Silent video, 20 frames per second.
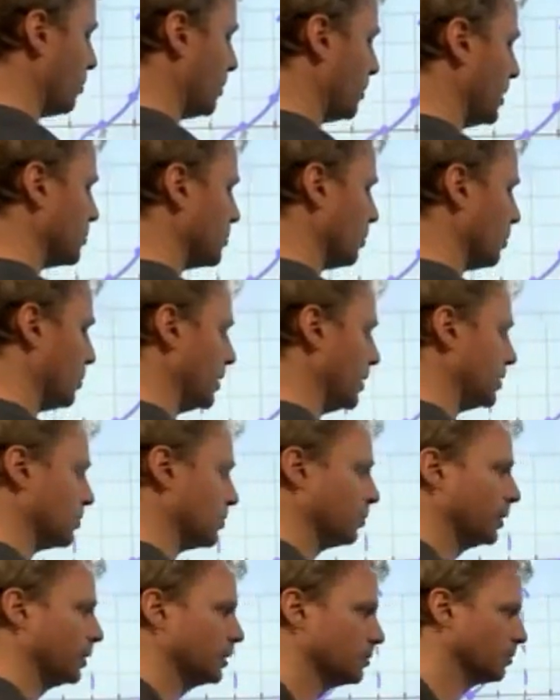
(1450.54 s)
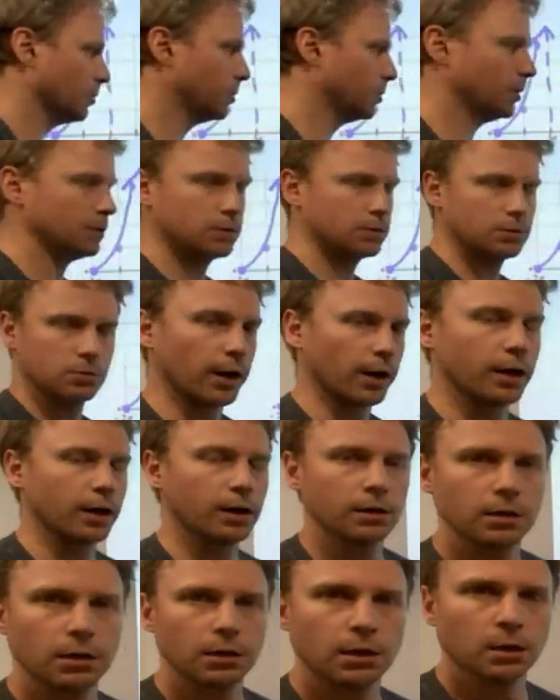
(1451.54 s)
repeats, repeats, repeats, right?
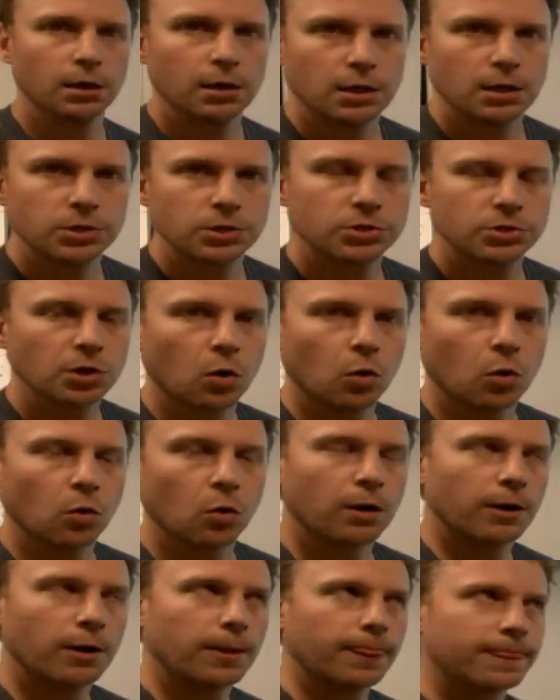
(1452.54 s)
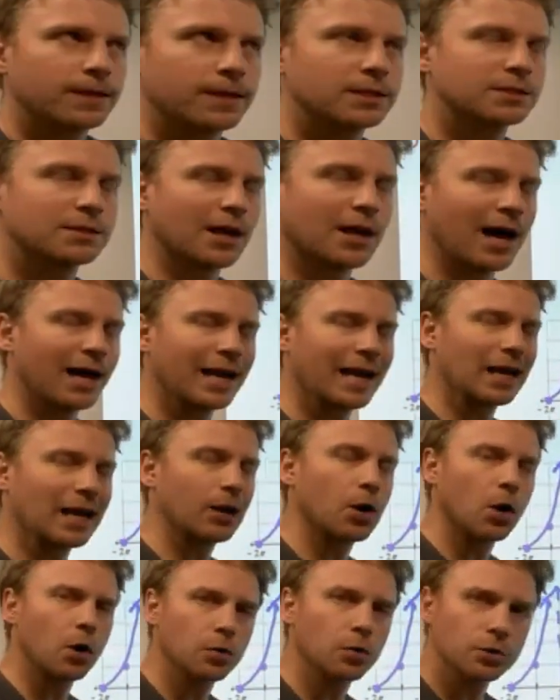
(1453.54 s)
So sine and
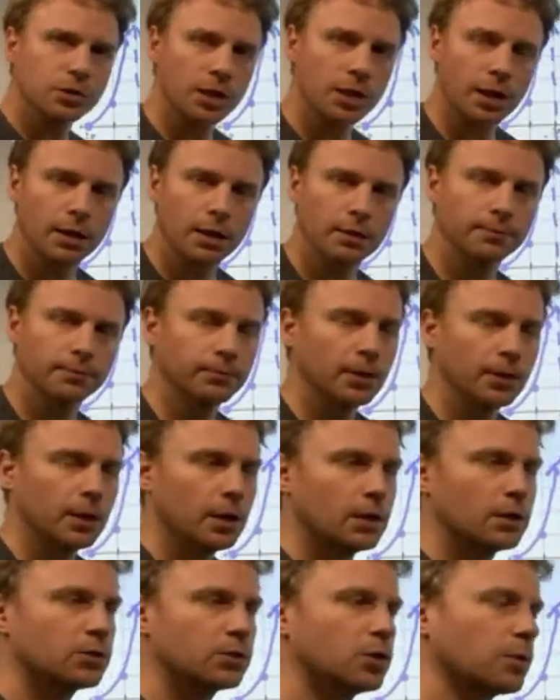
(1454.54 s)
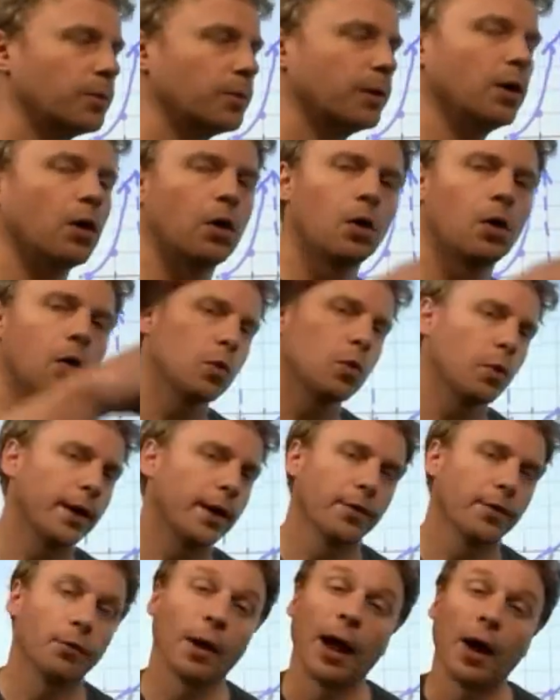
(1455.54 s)
cosine took me all the way
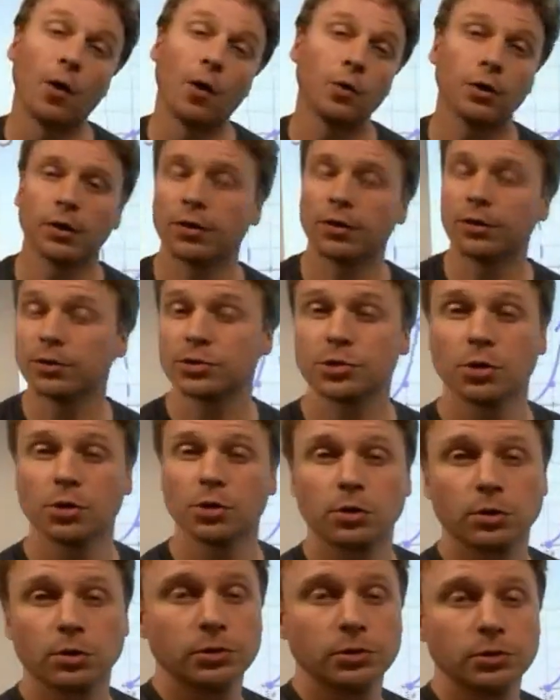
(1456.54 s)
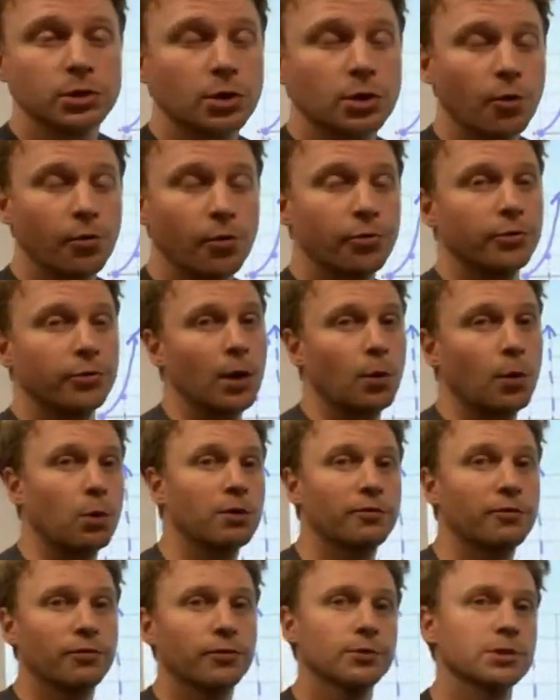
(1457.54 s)
around the circle to go through that one
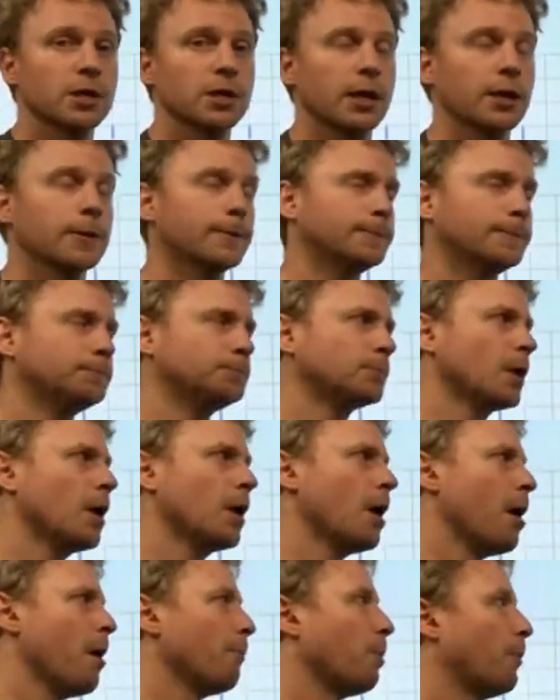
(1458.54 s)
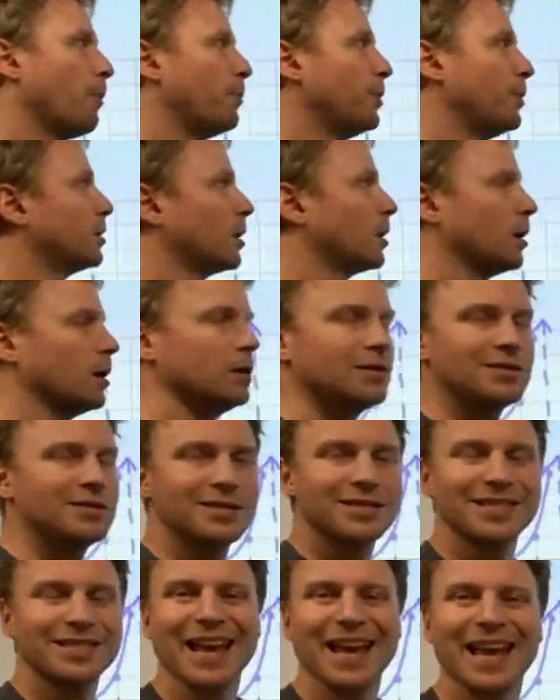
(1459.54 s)
full cycle. But because
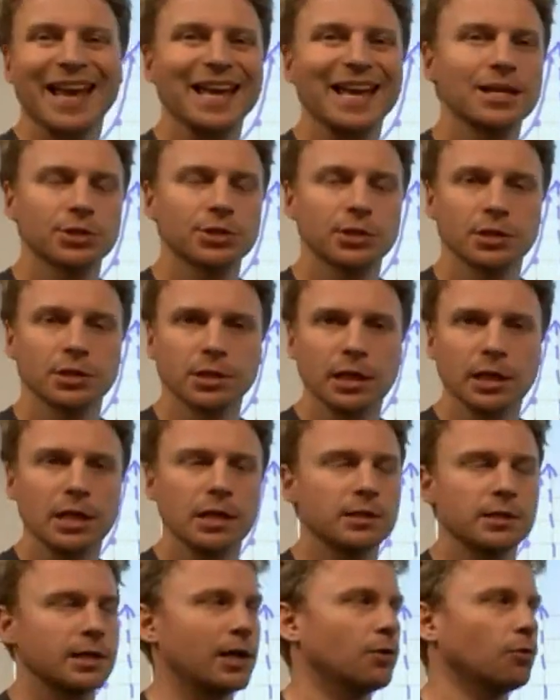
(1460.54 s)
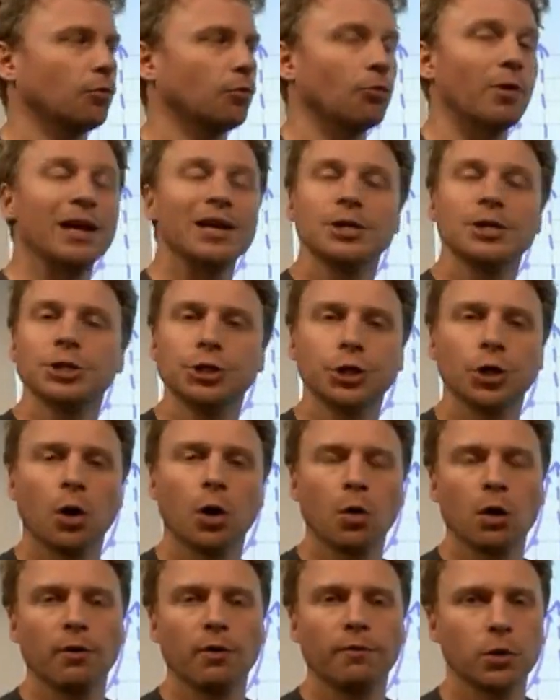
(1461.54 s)
tangent is a ratio
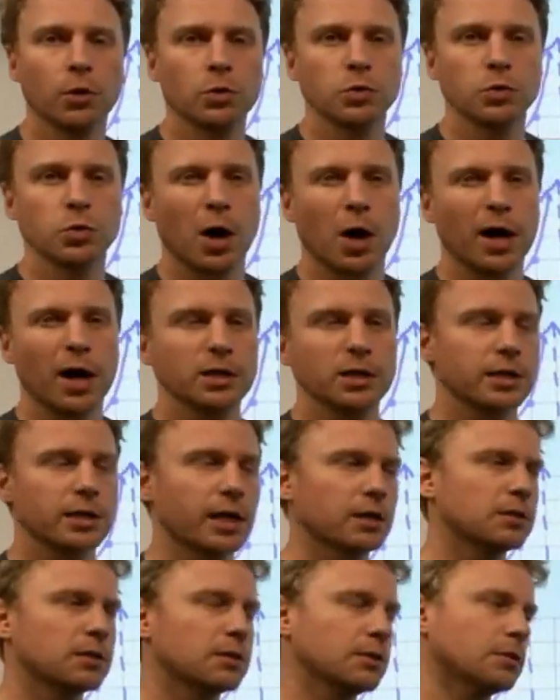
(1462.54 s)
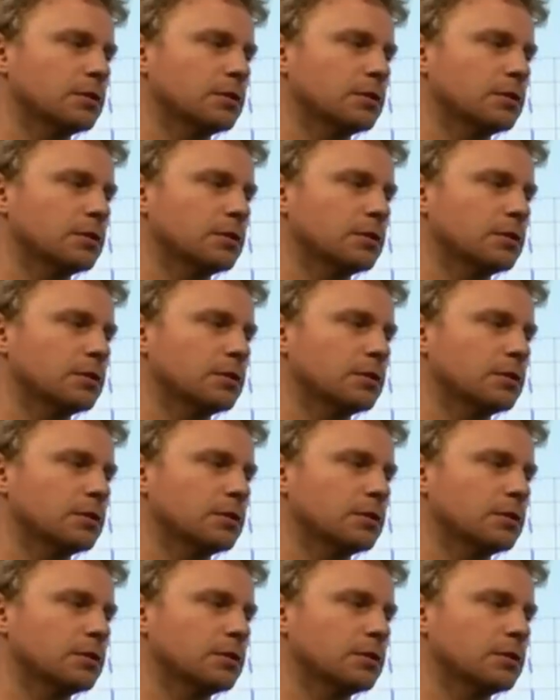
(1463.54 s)
of those y's and x's,